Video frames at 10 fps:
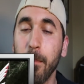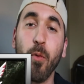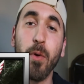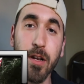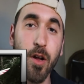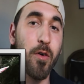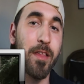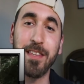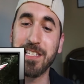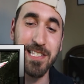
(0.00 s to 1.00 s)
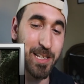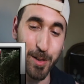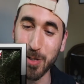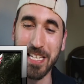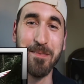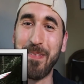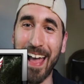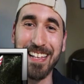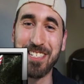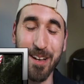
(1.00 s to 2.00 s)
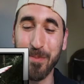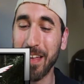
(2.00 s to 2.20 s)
but we know that this is a losing matchup.